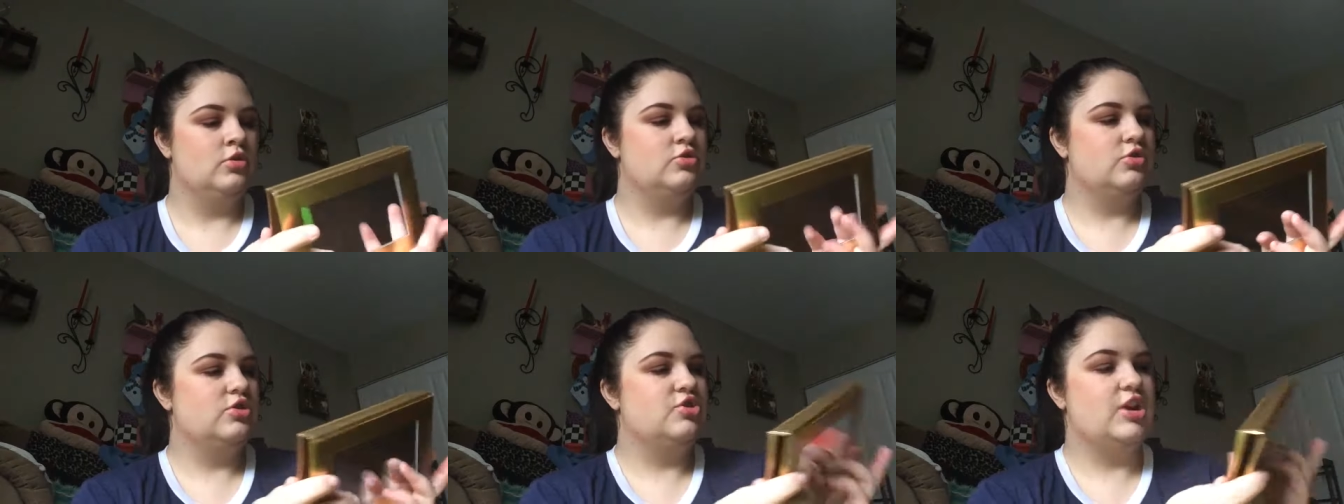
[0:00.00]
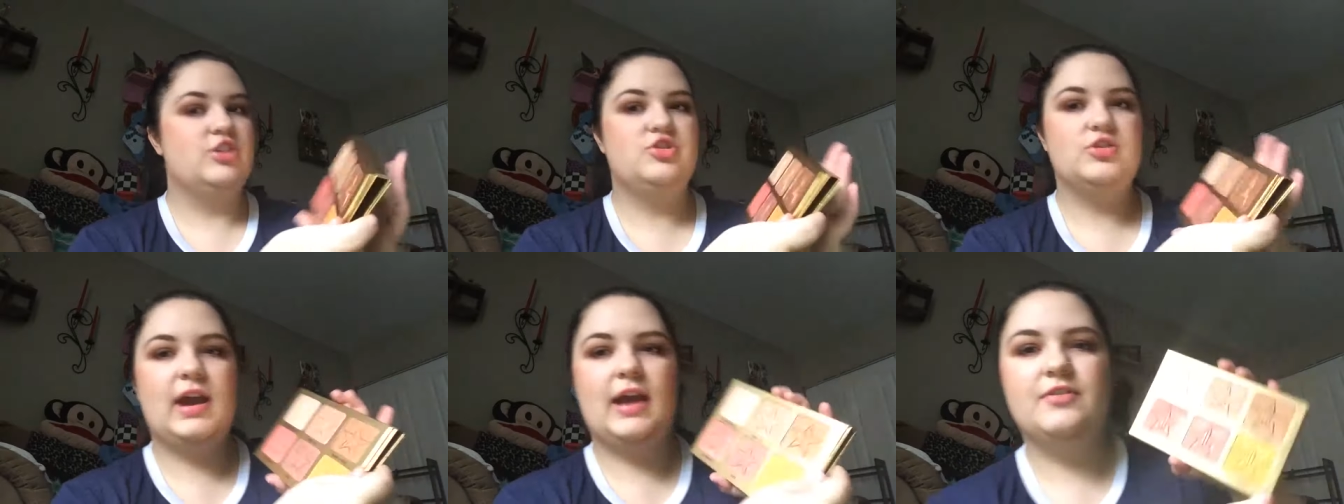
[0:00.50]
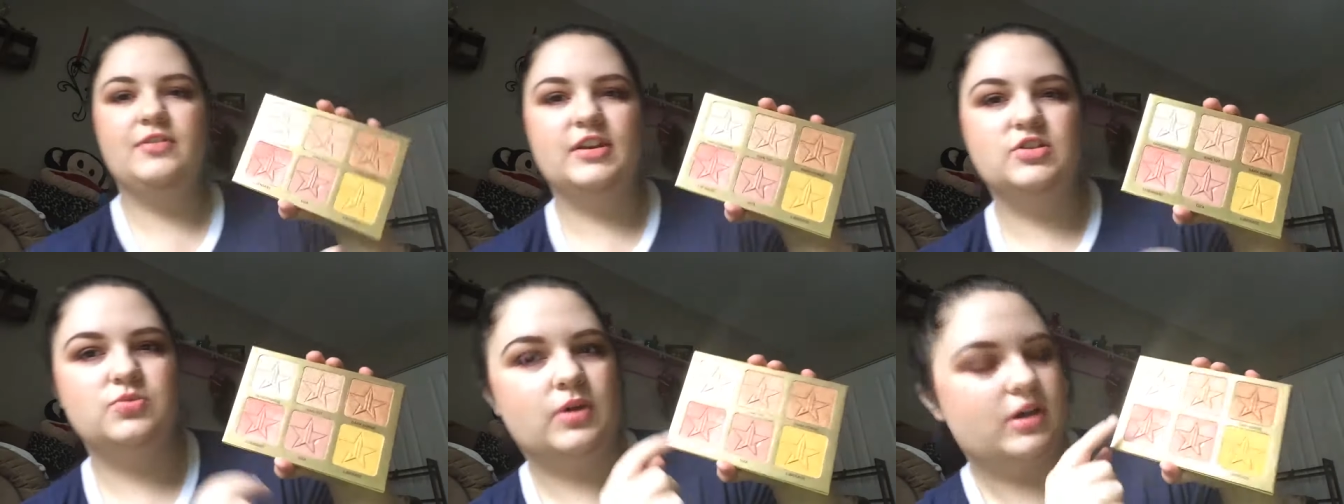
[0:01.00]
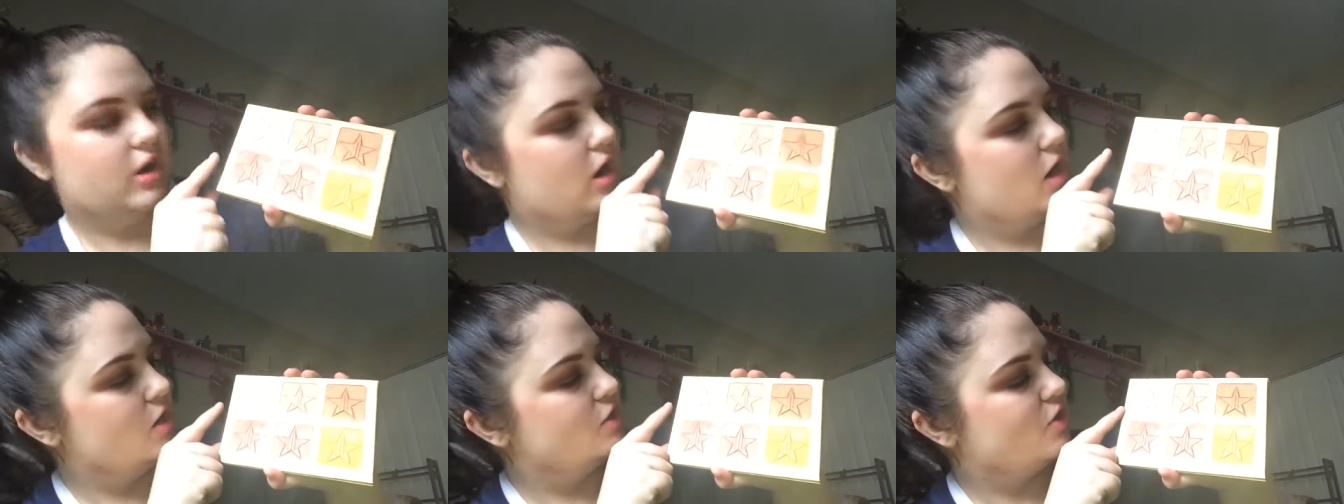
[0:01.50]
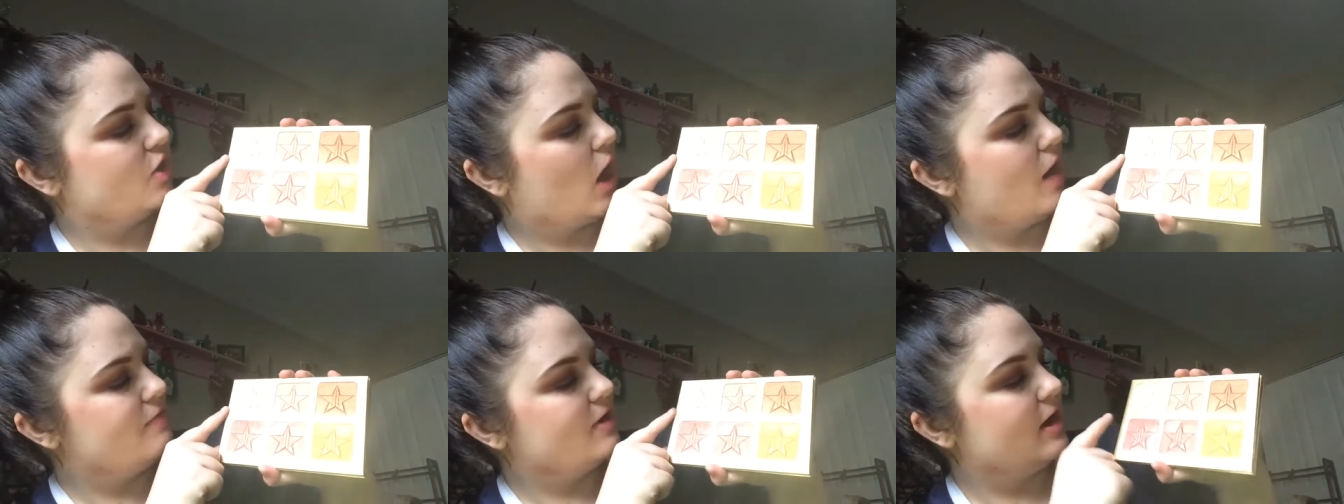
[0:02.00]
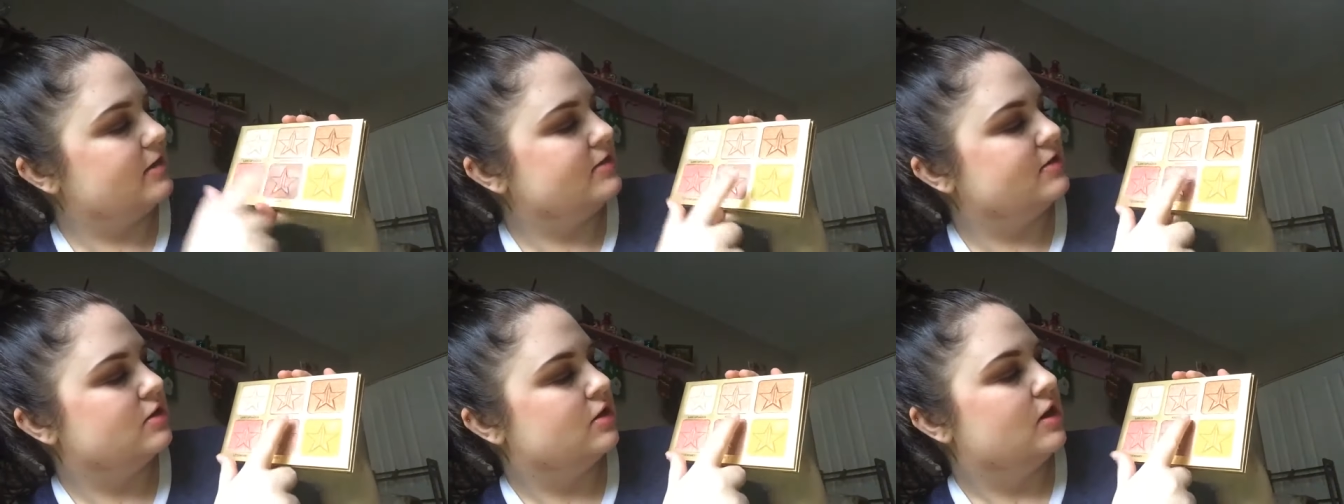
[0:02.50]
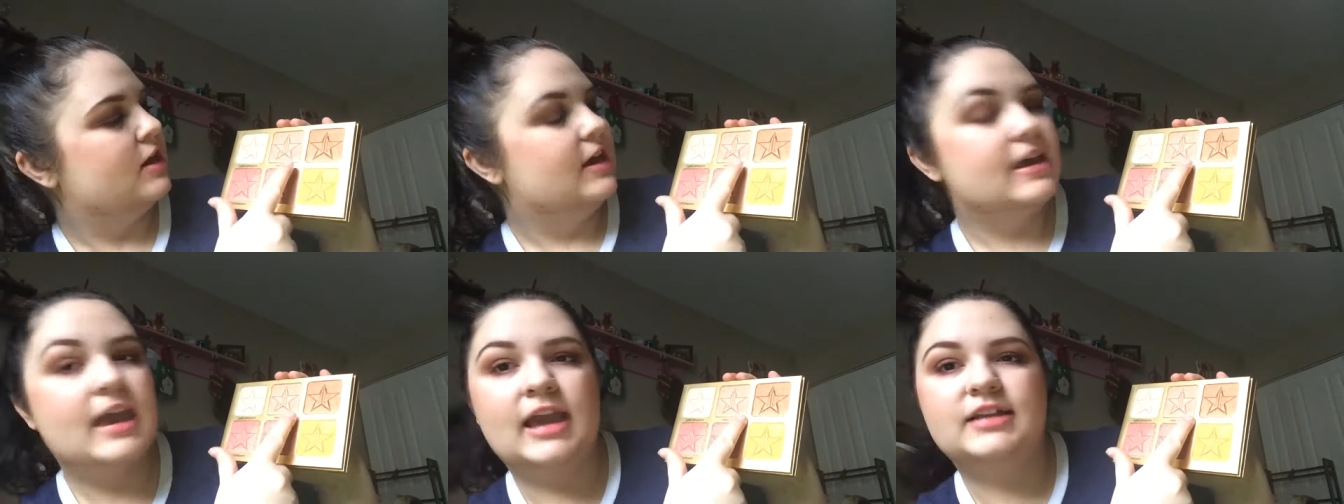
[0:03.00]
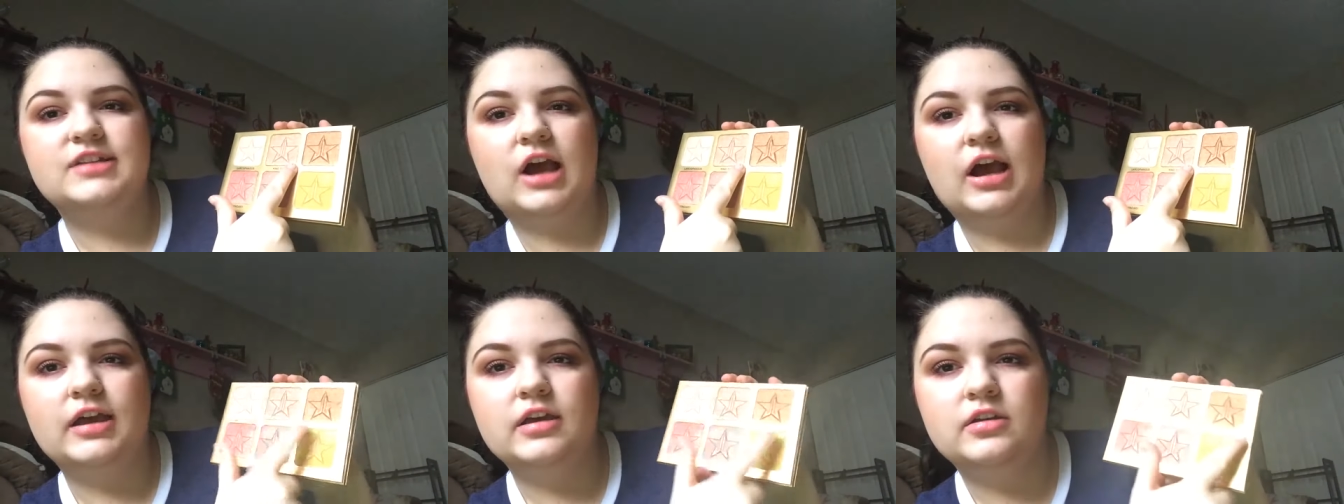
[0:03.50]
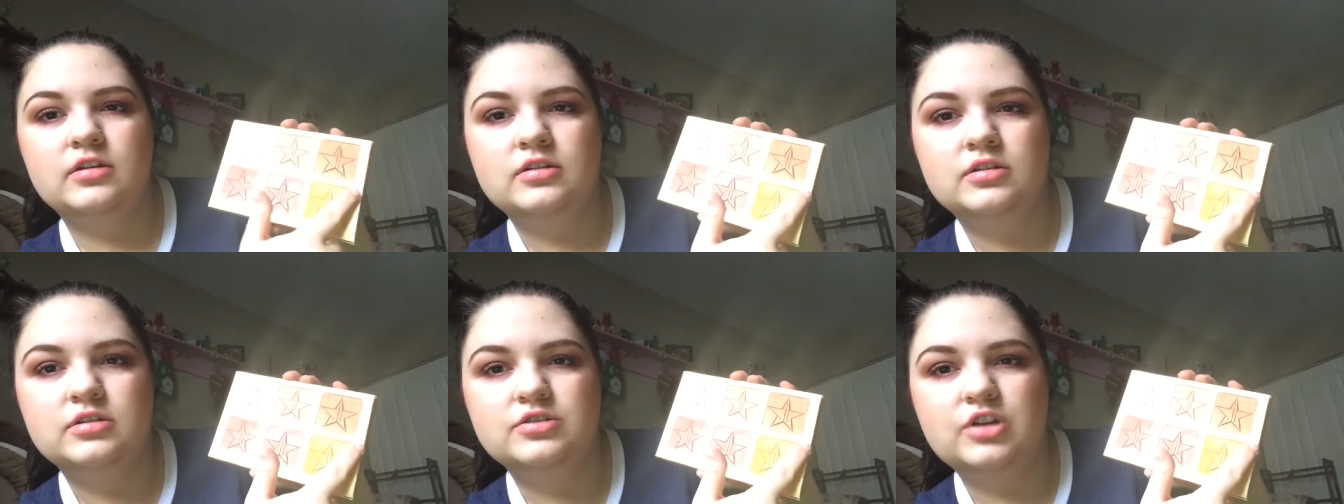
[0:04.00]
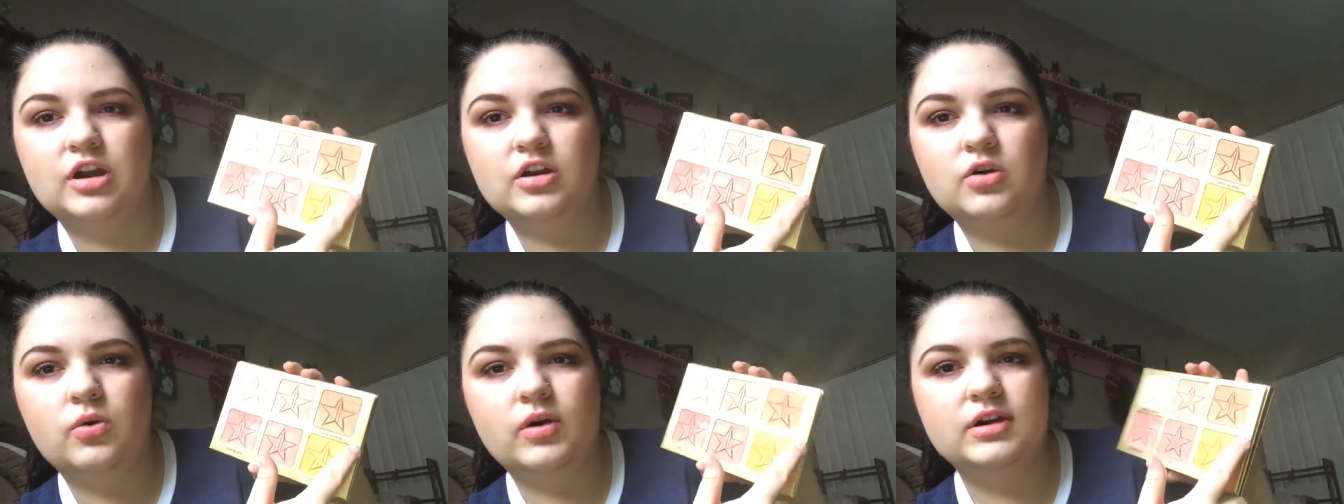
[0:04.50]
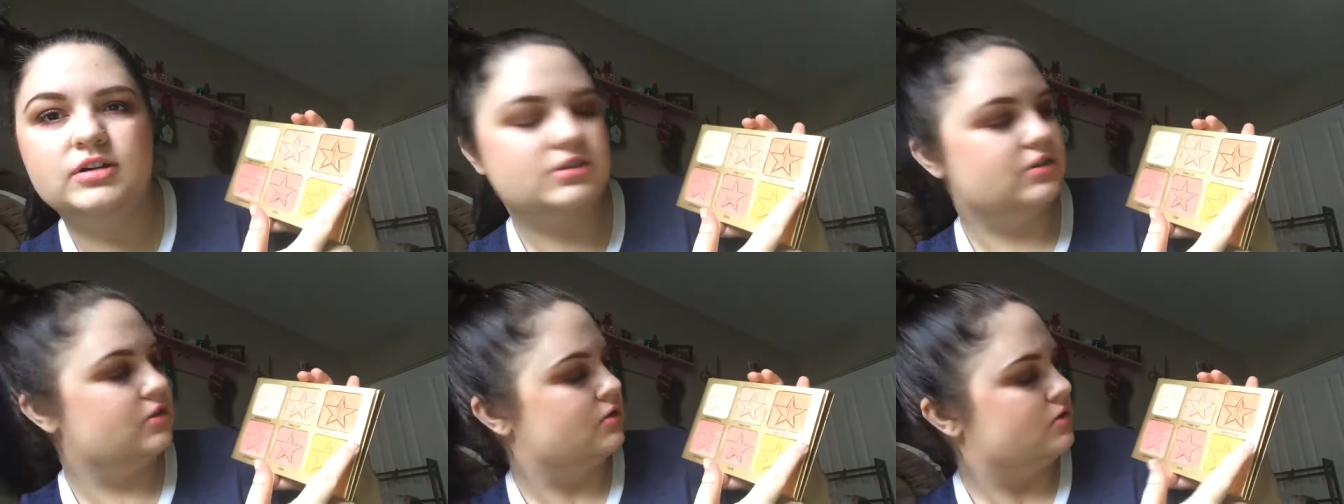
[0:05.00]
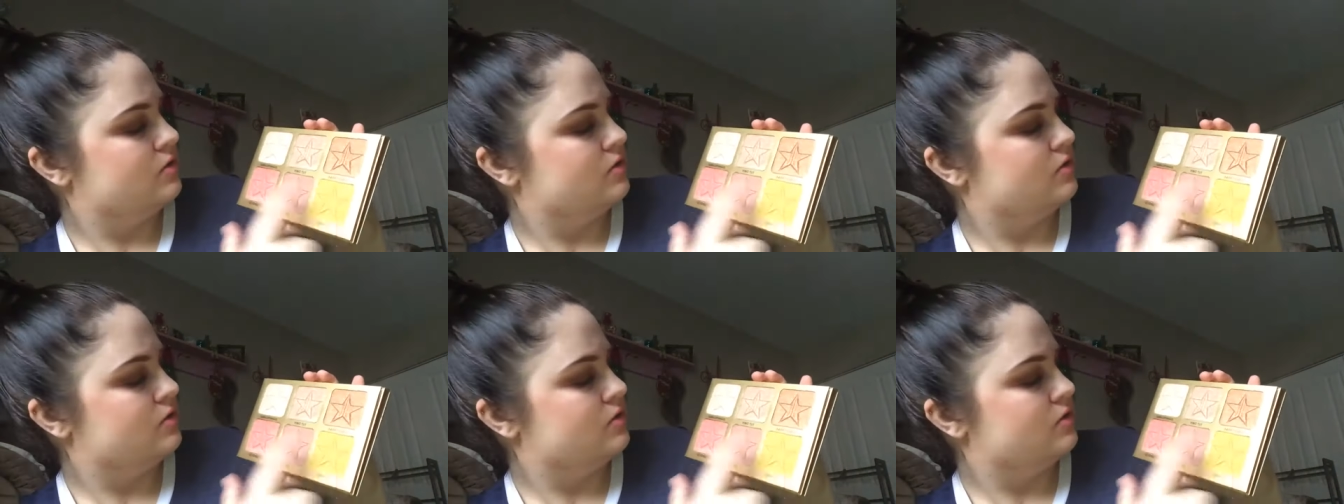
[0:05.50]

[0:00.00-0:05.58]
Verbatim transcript: So the shades you have in this one are Sarcophagus, King Tut, Dark Horse,